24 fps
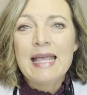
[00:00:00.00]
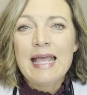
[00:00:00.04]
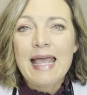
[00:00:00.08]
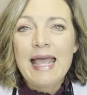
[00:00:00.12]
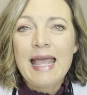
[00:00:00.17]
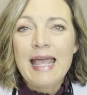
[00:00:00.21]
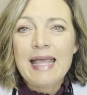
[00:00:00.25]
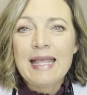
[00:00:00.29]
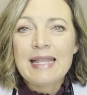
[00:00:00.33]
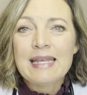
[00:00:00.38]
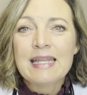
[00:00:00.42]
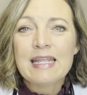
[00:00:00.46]

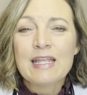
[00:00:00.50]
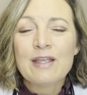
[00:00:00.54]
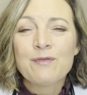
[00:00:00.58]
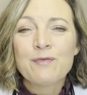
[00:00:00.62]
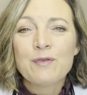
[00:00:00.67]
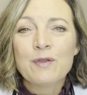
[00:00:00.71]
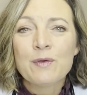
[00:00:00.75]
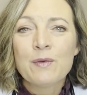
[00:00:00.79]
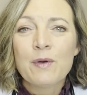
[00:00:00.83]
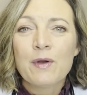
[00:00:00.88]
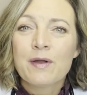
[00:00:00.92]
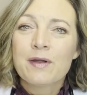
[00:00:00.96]
And
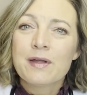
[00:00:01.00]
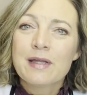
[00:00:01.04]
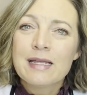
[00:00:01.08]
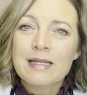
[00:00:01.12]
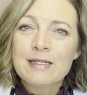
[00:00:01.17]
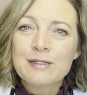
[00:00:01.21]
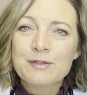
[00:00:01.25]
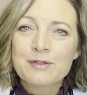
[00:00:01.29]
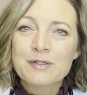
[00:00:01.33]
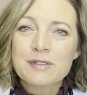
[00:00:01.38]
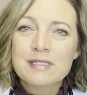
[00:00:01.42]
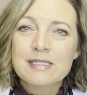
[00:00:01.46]
if you are
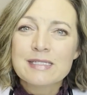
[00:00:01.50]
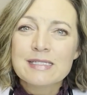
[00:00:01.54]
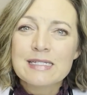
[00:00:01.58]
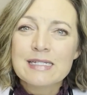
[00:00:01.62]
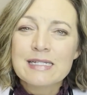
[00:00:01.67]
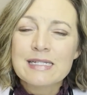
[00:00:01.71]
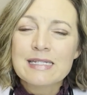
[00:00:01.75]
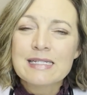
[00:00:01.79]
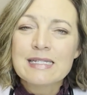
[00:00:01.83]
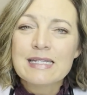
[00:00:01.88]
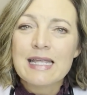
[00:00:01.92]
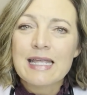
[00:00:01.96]

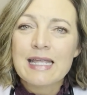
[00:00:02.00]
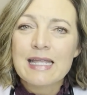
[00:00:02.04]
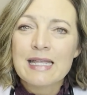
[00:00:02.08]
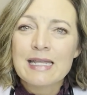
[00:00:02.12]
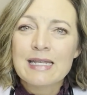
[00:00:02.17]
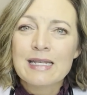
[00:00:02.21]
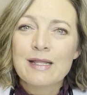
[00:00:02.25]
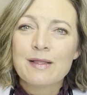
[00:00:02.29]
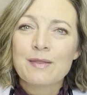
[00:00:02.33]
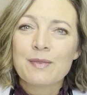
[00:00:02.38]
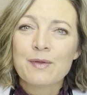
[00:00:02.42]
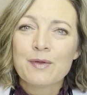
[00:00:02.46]
interested
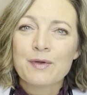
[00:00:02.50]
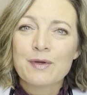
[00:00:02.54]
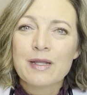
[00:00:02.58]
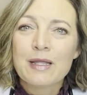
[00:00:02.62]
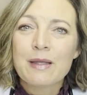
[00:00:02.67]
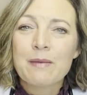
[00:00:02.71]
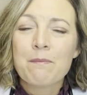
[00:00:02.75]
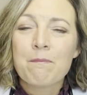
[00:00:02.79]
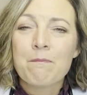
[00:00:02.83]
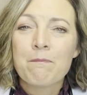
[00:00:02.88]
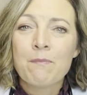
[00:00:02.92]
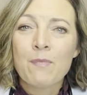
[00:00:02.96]
in
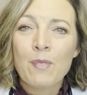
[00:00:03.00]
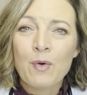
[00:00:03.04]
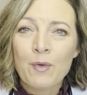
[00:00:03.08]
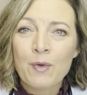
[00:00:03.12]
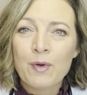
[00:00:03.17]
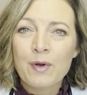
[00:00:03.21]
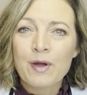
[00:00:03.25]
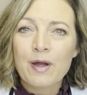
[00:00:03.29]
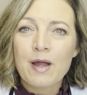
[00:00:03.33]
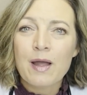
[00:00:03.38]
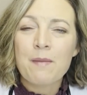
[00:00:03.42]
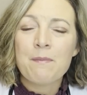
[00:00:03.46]
learning
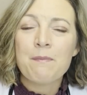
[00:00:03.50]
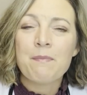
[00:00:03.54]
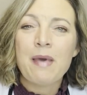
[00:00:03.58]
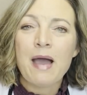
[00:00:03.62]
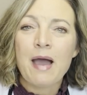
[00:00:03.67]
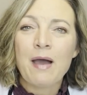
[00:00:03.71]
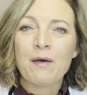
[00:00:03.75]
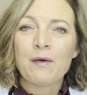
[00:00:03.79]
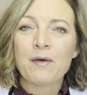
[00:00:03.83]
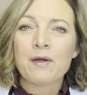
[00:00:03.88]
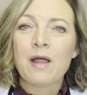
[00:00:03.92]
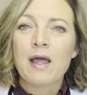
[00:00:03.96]
more
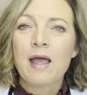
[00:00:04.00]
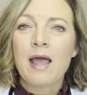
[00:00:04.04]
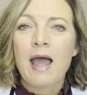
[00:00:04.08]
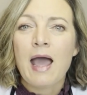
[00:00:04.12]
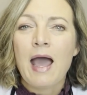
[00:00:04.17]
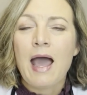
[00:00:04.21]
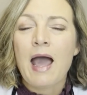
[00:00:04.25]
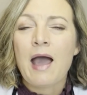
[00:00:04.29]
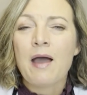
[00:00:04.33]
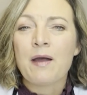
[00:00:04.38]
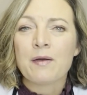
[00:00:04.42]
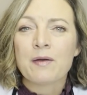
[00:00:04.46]
about
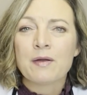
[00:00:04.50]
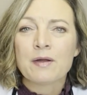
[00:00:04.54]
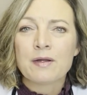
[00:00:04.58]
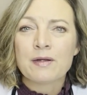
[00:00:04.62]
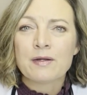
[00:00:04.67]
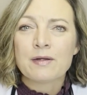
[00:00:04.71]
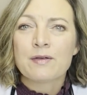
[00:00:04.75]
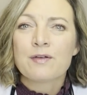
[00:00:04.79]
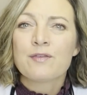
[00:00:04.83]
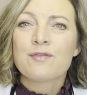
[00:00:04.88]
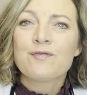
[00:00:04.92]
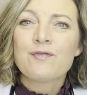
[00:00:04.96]

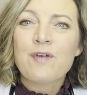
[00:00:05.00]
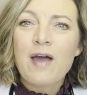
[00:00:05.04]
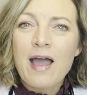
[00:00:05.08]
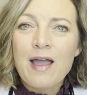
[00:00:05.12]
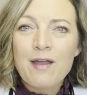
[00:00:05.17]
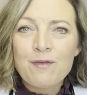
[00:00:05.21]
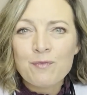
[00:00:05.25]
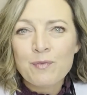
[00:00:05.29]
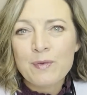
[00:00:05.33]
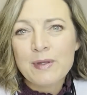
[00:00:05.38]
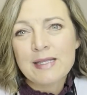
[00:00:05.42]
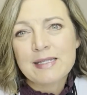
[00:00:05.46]
our
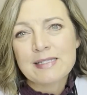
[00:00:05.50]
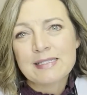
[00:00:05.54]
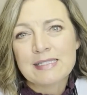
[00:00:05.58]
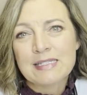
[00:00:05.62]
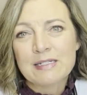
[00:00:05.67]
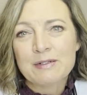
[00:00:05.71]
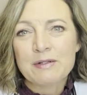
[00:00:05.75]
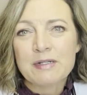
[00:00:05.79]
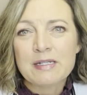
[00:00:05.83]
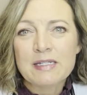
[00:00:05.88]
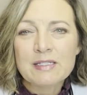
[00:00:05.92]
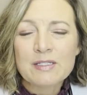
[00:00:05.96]
5-week
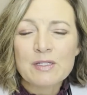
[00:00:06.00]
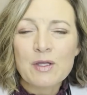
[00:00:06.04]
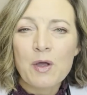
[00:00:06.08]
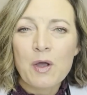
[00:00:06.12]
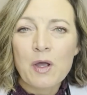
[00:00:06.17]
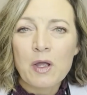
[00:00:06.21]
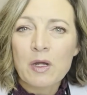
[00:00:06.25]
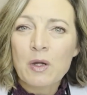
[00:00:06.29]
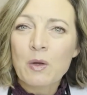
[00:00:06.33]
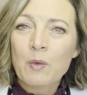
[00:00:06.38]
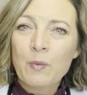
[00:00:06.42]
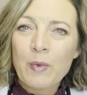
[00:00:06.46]
series
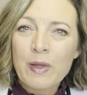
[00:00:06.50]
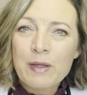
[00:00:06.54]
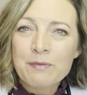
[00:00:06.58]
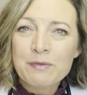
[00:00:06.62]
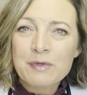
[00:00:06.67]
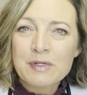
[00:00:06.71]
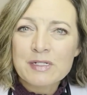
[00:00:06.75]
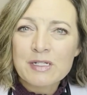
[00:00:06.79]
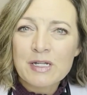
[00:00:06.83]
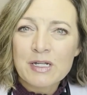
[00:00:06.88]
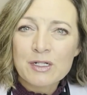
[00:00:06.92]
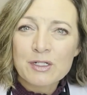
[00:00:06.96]
on weight
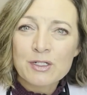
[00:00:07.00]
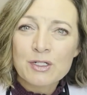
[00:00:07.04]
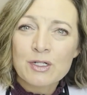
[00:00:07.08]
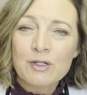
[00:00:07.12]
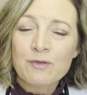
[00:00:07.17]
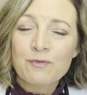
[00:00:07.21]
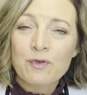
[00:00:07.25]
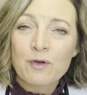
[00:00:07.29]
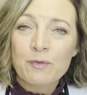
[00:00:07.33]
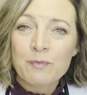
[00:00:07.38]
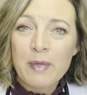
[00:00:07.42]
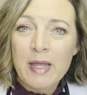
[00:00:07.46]

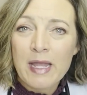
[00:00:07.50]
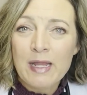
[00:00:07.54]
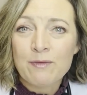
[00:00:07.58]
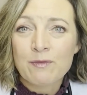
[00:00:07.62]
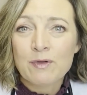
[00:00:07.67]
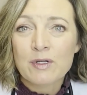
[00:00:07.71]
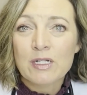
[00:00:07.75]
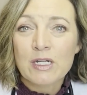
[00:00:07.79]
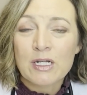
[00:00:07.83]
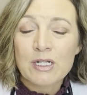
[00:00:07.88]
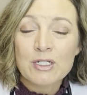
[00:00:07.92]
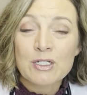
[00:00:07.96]
reduction for pain
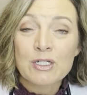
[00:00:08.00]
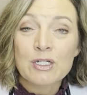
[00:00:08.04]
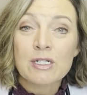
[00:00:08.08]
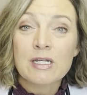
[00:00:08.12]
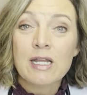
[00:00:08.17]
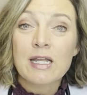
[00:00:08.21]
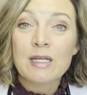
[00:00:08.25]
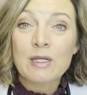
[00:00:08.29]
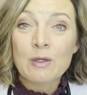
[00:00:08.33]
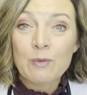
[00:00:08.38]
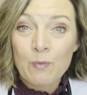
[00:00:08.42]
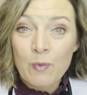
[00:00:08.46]
reduction,
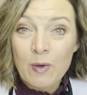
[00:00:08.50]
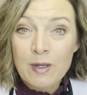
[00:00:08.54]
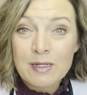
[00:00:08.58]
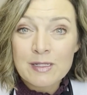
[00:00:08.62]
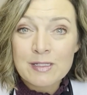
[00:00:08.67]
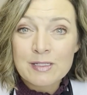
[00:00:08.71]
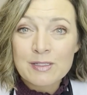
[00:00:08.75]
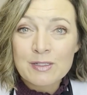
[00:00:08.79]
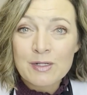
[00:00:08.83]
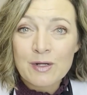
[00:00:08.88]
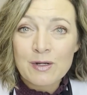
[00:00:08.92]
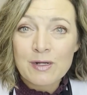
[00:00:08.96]
and you want to
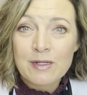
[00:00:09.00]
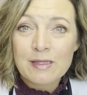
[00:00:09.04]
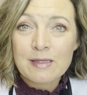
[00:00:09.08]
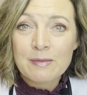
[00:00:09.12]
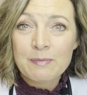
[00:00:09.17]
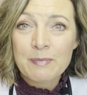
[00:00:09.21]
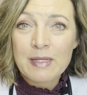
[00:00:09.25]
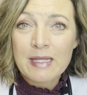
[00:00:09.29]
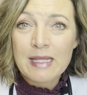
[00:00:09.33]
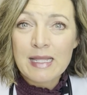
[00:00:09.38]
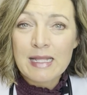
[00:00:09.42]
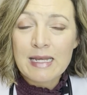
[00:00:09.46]
start at the
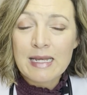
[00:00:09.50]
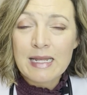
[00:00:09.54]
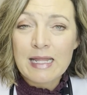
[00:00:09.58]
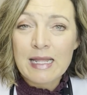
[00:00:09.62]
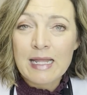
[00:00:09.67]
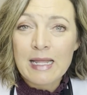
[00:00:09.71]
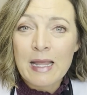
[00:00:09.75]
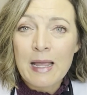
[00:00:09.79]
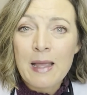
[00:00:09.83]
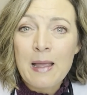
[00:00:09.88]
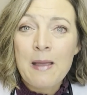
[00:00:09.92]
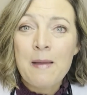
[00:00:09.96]

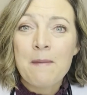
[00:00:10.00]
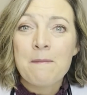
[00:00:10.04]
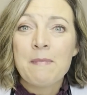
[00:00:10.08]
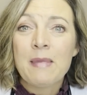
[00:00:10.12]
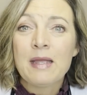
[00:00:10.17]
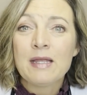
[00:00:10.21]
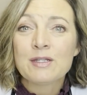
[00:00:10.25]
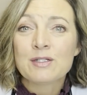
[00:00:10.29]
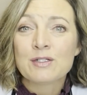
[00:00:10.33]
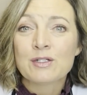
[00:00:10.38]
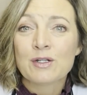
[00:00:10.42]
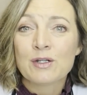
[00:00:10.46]
beginning,
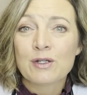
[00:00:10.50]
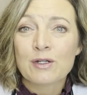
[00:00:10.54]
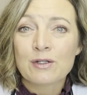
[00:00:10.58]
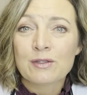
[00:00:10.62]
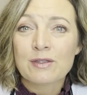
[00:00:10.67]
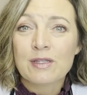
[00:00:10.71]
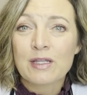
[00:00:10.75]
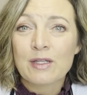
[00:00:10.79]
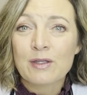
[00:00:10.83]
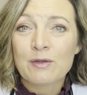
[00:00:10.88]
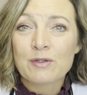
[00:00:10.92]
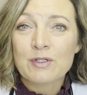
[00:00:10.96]
make sure
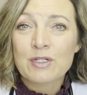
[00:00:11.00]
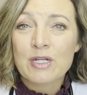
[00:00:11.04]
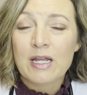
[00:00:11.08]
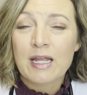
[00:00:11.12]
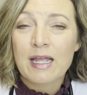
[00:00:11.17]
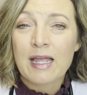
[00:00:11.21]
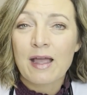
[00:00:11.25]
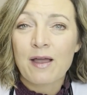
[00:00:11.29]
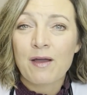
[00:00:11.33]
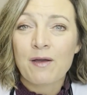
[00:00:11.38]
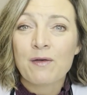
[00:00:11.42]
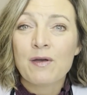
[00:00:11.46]
that you
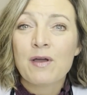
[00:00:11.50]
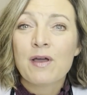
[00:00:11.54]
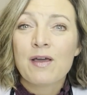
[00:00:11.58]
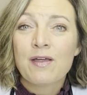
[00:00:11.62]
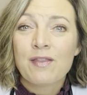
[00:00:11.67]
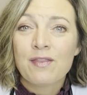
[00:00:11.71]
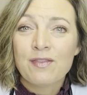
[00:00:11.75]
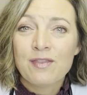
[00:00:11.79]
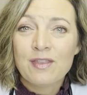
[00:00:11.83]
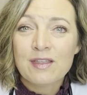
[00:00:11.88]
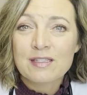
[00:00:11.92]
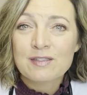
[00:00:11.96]
check out
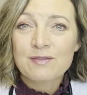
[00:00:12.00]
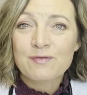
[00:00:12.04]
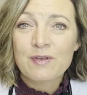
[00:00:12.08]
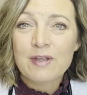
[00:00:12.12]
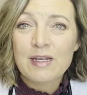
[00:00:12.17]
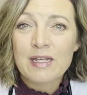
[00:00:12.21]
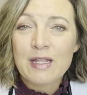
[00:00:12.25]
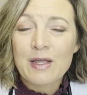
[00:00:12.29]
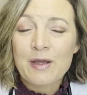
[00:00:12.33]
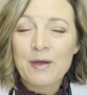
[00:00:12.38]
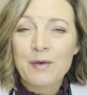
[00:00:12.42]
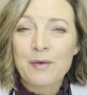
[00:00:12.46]
this
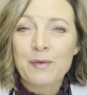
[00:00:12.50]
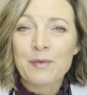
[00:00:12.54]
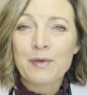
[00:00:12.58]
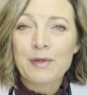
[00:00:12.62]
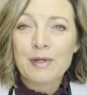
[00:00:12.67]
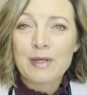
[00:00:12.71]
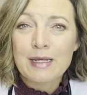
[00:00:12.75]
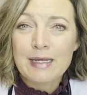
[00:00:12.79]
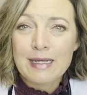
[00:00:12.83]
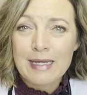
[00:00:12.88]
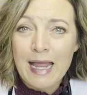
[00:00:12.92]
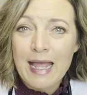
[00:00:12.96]
video
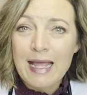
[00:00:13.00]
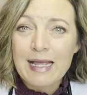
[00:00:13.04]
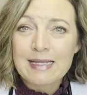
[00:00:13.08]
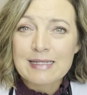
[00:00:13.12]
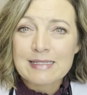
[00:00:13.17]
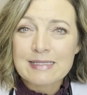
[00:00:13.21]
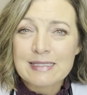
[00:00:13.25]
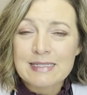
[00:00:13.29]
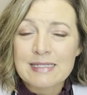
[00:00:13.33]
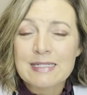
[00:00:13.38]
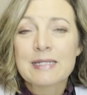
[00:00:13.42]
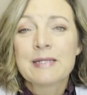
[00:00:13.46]

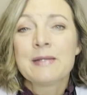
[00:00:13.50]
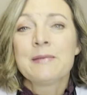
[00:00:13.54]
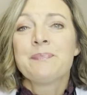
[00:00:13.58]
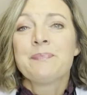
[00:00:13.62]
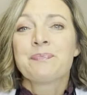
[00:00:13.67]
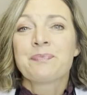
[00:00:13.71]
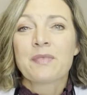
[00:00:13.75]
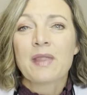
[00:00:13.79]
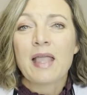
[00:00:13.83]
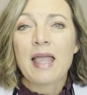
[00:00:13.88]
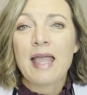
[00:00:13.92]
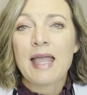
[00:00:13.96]
next.
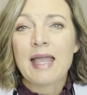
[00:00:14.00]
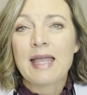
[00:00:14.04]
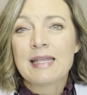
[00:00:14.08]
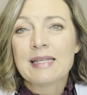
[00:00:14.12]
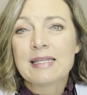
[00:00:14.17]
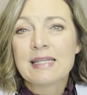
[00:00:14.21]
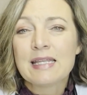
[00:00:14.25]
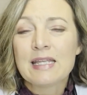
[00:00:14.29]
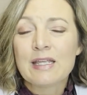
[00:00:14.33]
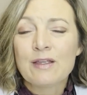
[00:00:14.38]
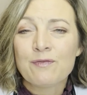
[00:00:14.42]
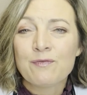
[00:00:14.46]

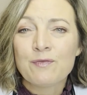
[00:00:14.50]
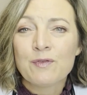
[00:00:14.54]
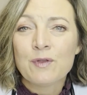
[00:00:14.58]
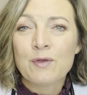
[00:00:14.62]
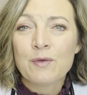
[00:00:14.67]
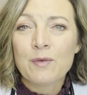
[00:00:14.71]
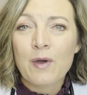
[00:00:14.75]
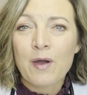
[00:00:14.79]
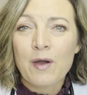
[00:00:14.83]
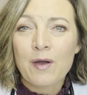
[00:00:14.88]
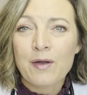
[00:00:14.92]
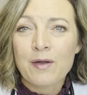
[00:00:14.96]
And if
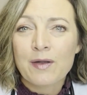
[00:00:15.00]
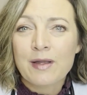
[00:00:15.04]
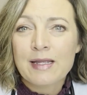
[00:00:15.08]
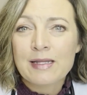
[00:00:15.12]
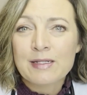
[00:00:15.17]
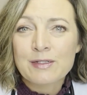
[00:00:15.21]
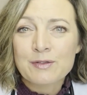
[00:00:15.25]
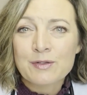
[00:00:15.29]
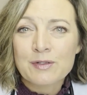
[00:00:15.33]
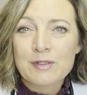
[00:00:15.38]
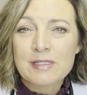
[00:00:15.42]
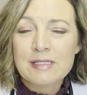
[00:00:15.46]
you are
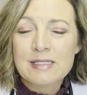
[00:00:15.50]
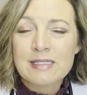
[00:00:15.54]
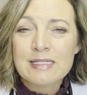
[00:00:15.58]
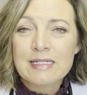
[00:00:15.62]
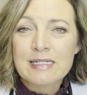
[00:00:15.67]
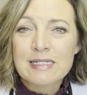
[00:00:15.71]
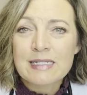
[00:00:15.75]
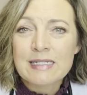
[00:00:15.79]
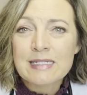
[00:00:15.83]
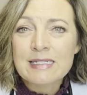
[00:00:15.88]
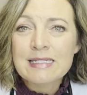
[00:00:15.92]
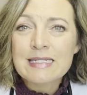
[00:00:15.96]

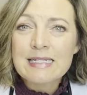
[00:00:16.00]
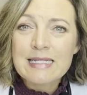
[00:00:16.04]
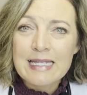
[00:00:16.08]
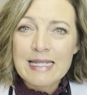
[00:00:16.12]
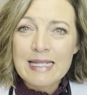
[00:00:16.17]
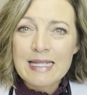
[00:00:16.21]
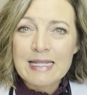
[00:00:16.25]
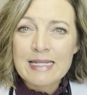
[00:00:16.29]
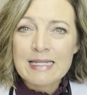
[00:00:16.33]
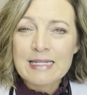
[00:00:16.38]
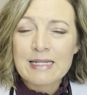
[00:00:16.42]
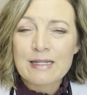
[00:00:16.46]
interested
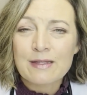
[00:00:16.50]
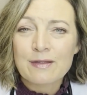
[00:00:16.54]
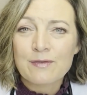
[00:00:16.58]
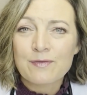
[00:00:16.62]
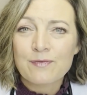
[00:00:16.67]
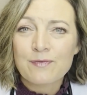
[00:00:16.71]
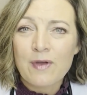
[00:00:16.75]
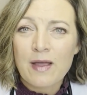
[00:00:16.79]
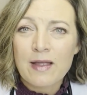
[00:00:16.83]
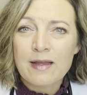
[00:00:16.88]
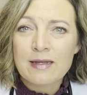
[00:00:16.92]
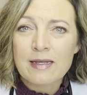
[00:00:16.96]
in
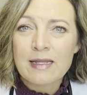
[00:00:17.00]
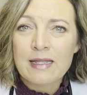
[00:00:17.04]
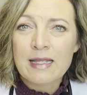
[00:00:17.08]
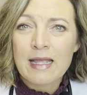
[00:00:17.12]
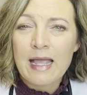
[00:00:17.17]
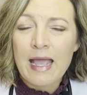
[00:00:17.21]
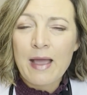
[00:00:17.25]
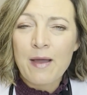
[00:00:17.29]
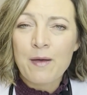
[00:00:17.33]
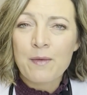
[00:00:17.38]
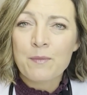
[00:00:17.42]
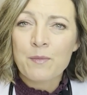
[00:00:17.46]

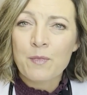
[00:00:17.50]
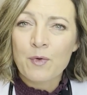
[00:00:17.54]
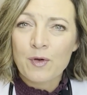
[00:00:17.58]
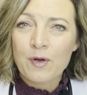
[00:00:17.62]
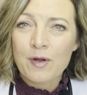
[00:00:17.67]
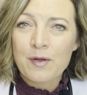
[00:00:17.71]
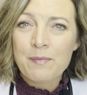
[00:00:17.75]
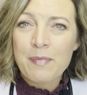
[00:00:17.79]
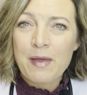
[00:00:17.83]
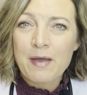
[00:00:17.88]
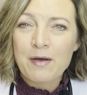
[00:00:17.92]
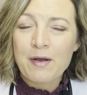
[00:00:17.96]
finding out more
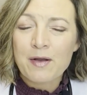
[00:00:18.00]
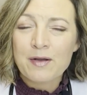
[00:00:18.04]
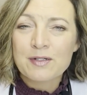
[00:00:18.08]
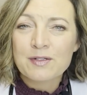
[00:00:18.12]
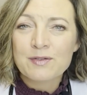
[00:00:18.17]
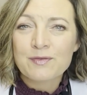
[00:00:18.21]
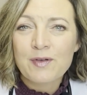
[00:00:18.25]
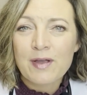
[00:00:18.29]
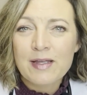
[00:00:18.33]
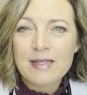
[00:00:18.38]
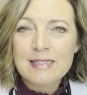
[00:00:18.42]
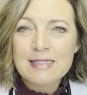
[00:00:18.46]
about our
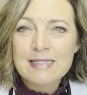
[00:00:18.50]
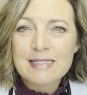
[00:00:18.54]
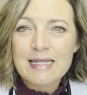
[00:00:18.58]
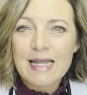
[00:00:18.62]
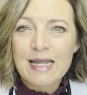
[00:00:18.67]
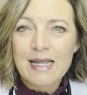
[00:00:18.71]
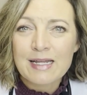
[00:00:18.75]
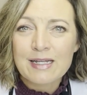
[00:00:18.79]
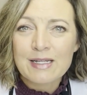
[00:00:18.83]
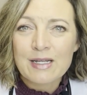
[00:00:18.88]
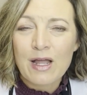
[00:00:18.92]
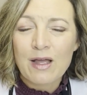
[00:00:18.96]
device
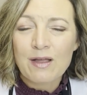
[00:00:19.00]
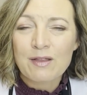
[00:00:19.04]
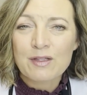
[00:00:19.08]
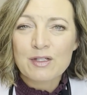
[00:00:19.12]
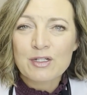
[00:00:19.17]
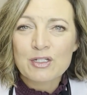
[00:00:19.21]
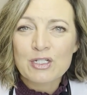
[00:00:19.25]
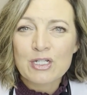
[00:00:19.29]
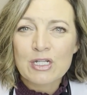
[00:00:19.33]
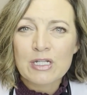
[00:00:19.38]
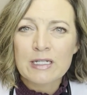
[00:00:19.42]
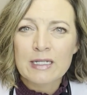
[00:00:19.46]

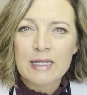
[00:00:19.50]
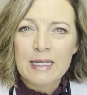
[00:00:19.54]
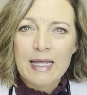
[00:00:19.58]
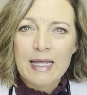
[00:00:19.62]
technology